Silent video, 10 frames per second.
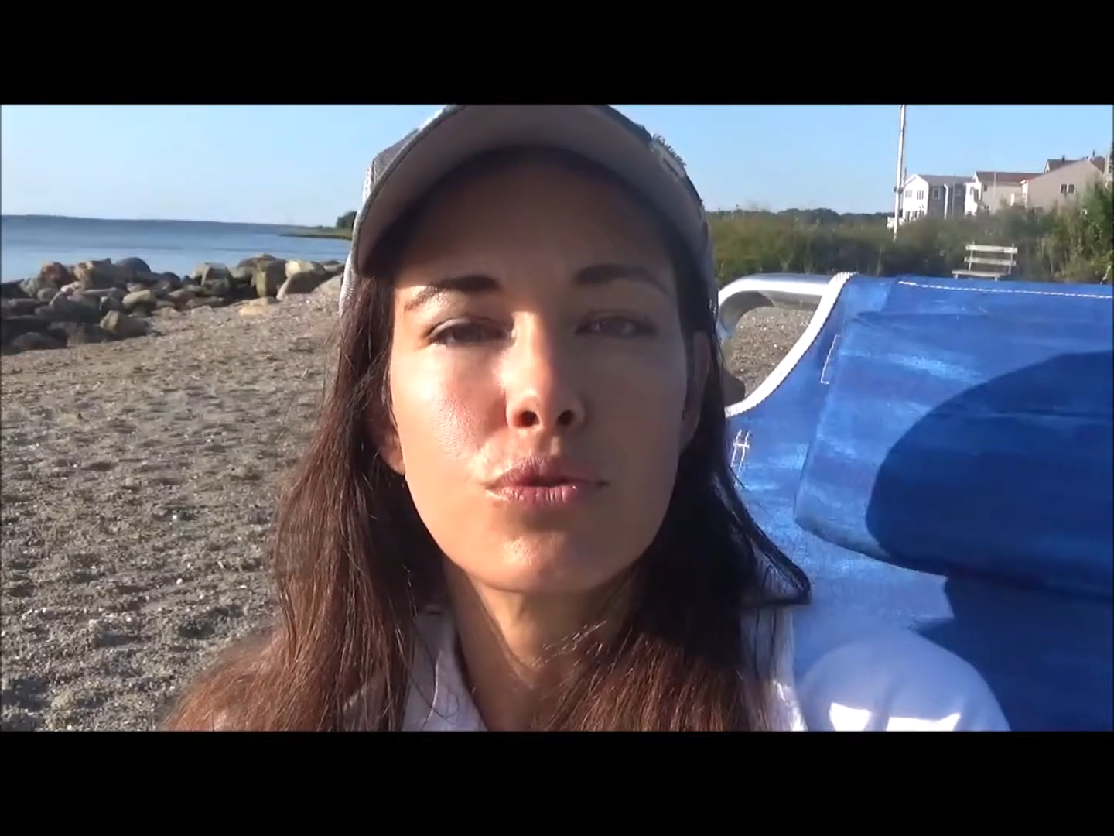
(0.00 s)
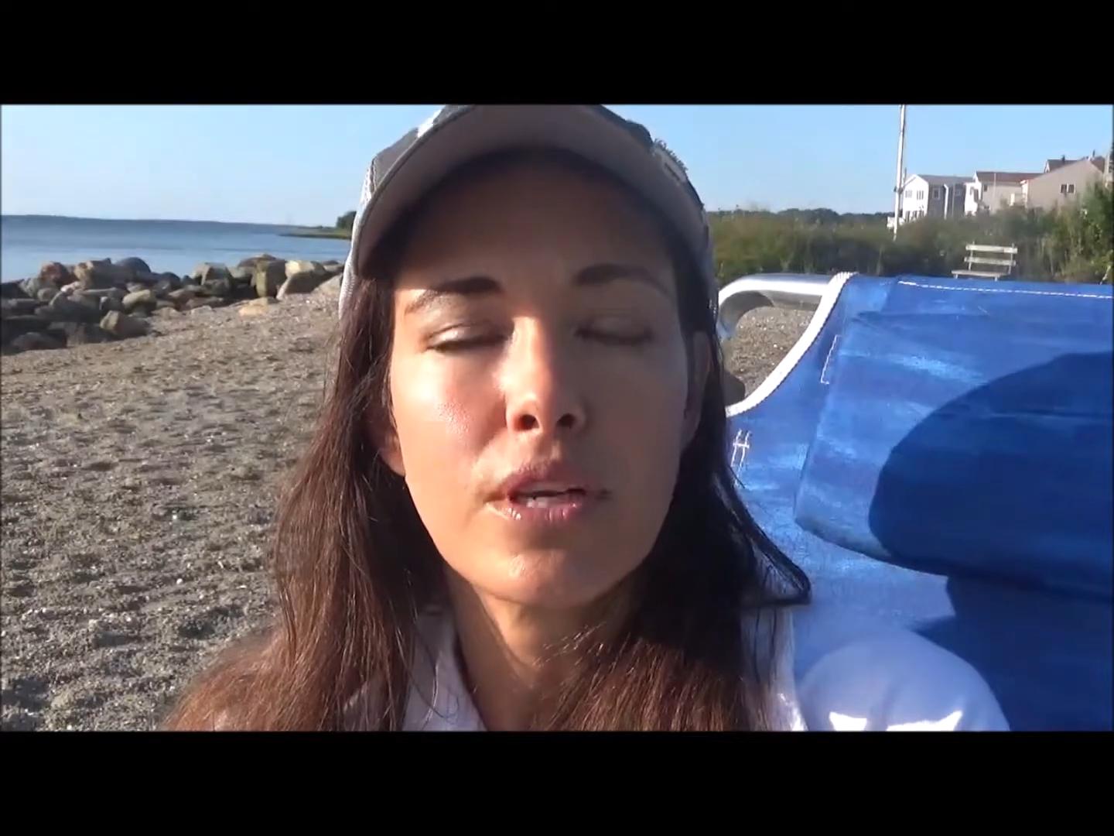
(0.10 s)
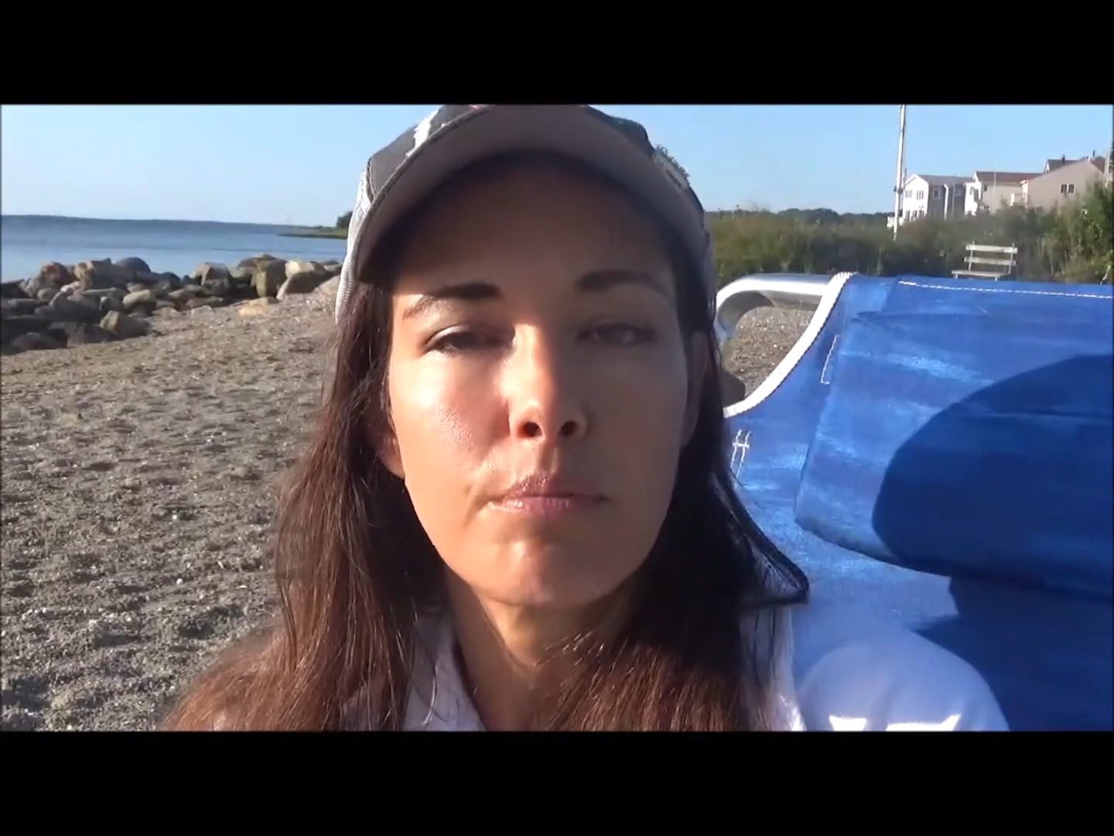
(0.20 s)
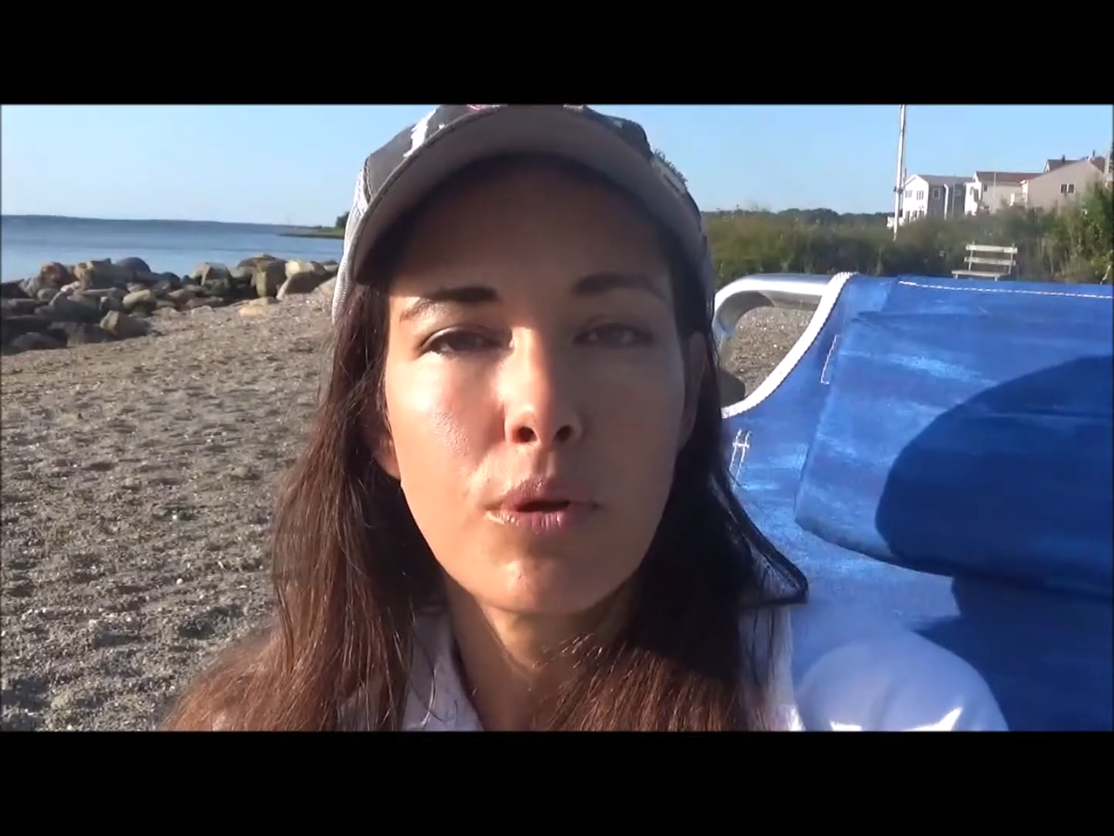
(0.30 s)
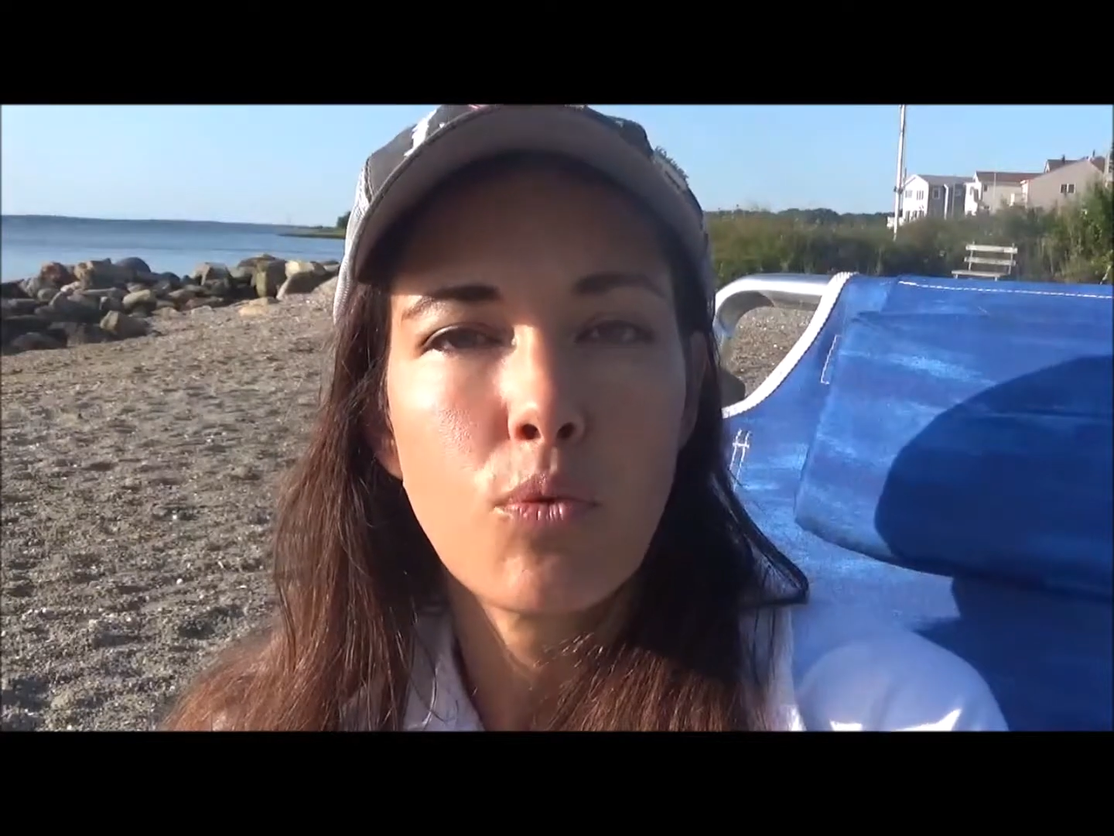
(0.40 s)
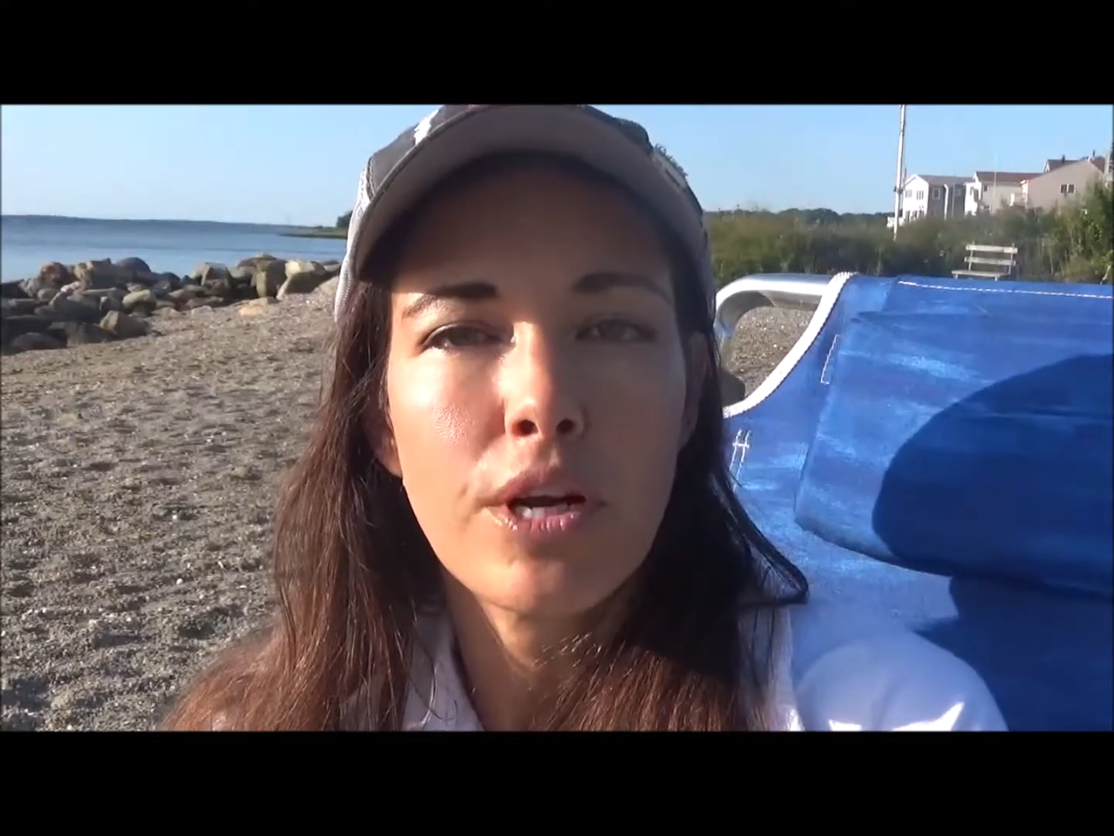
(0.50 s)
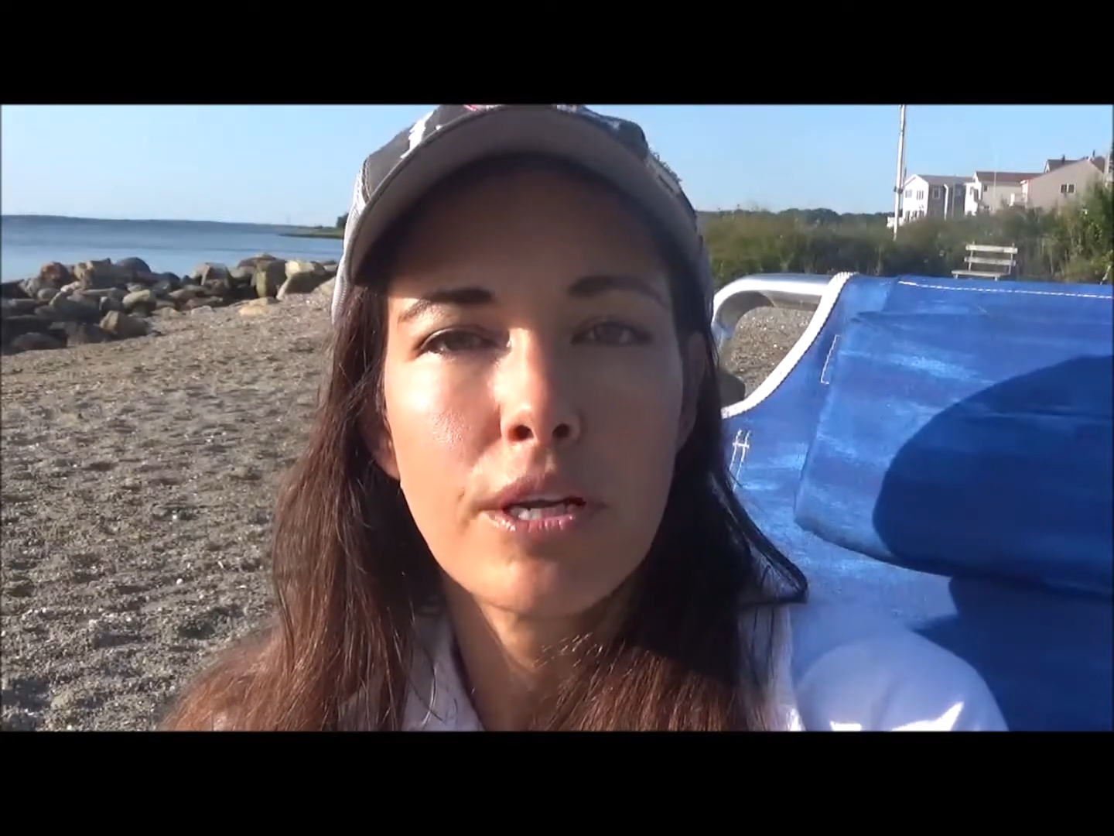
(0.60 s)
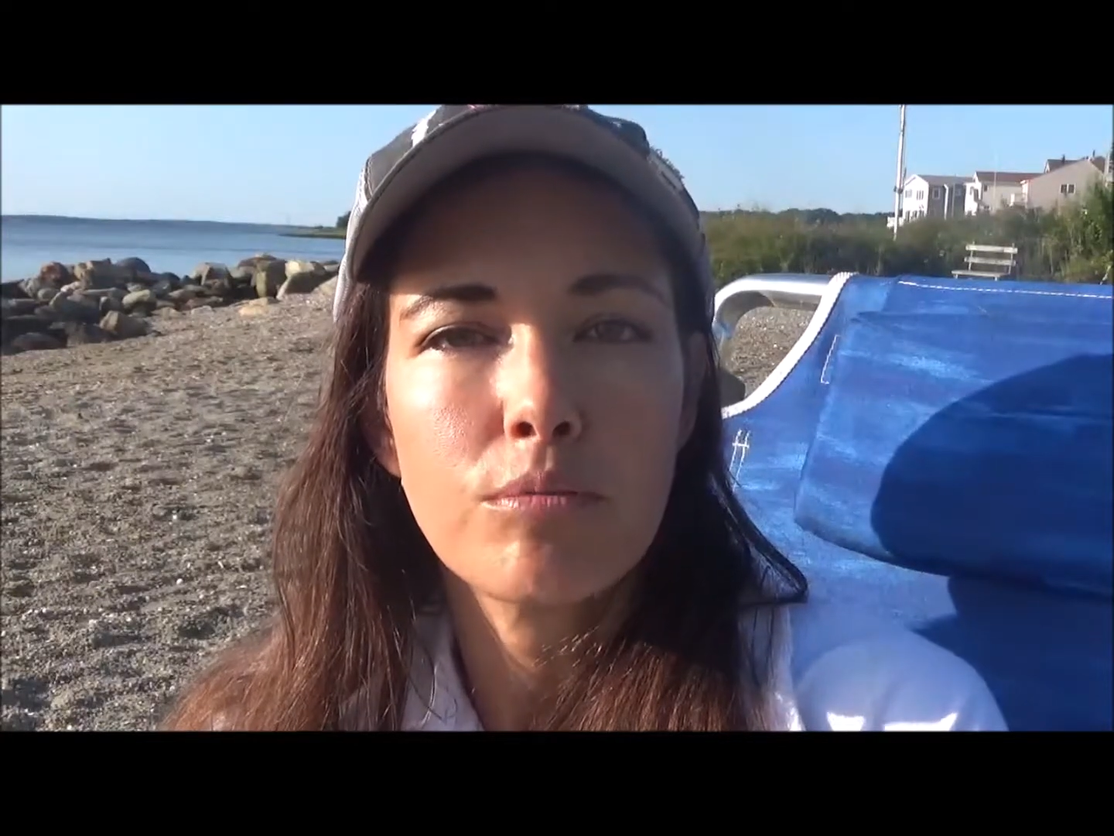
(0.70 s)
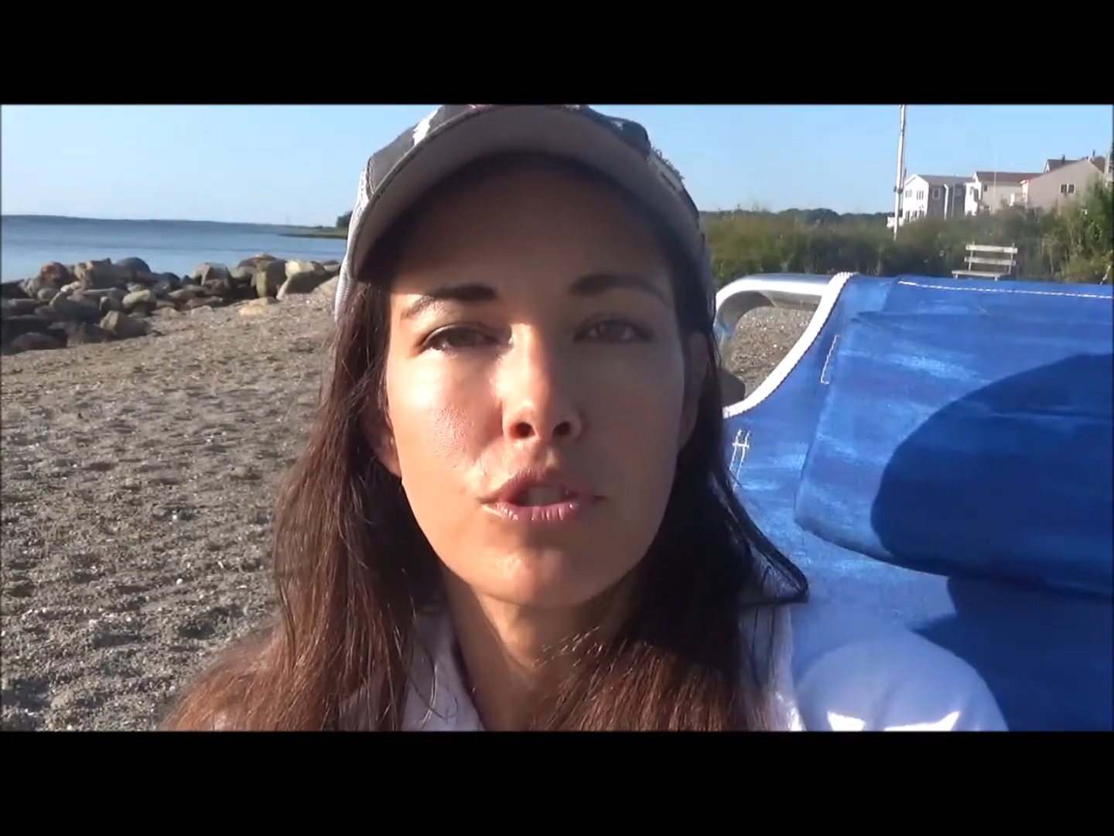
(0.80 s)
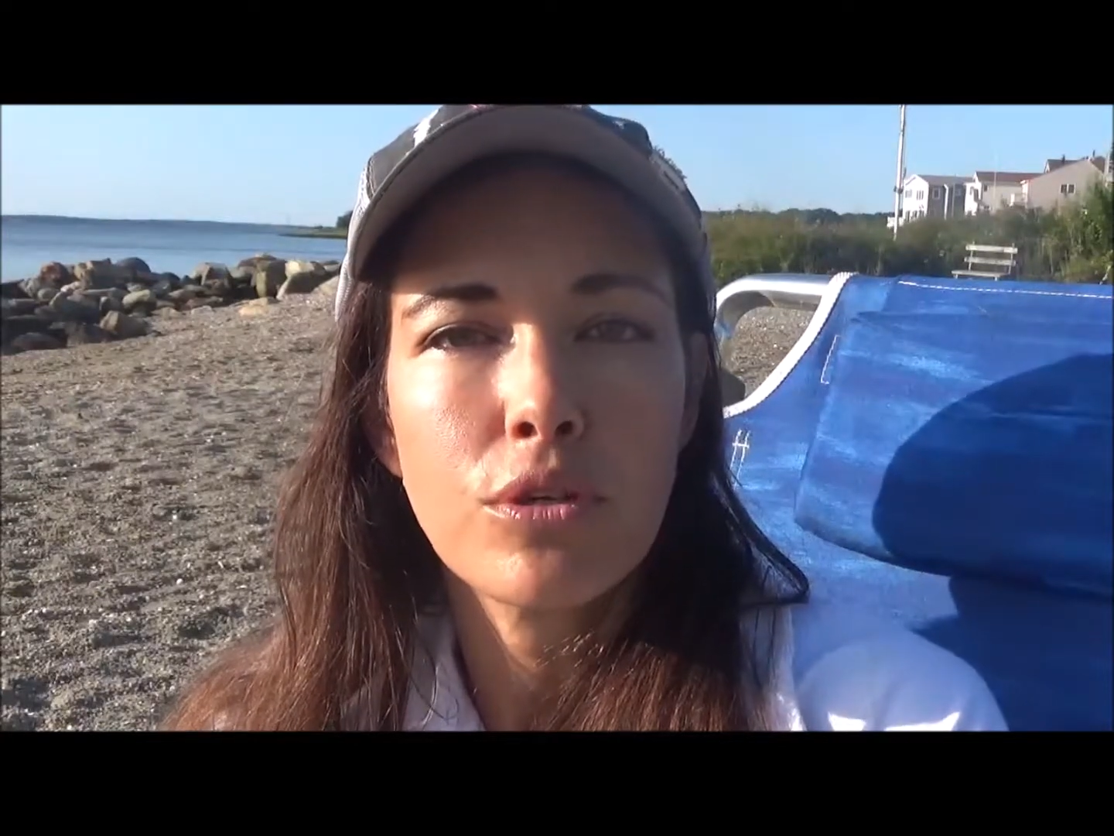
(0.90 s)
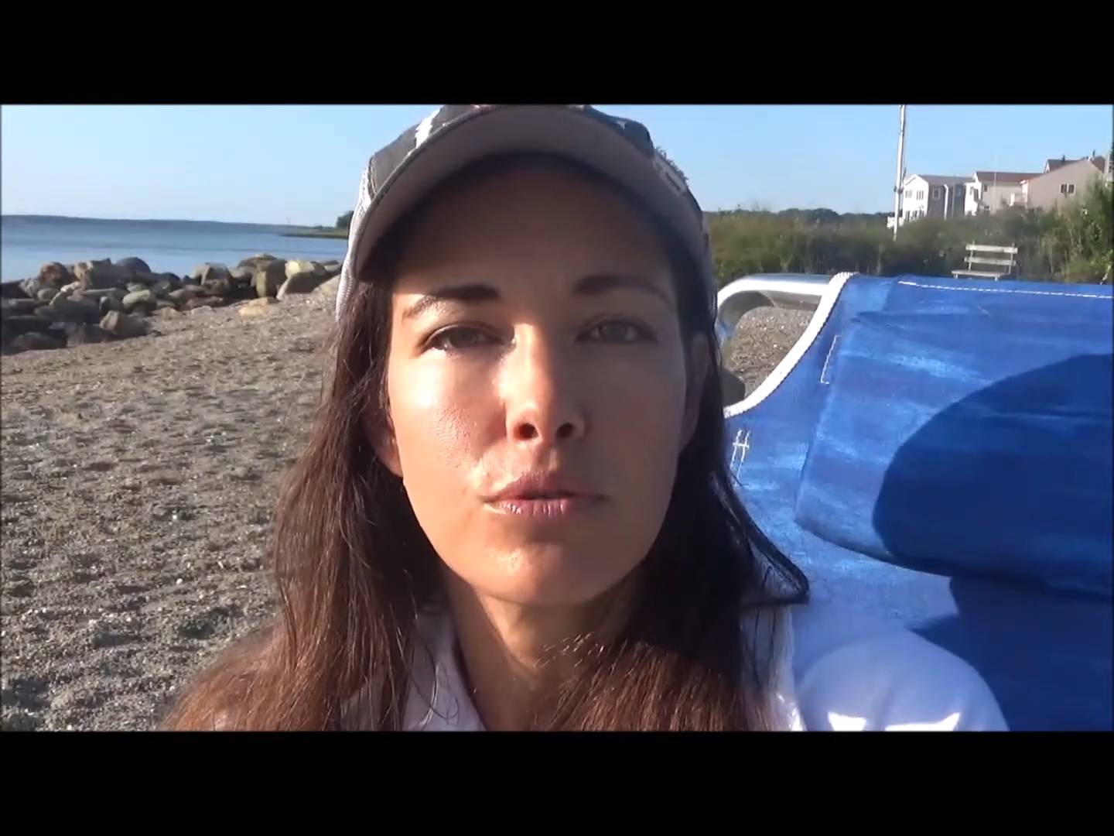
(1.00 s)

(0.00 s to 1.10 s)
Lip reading: that I've been wanting him to go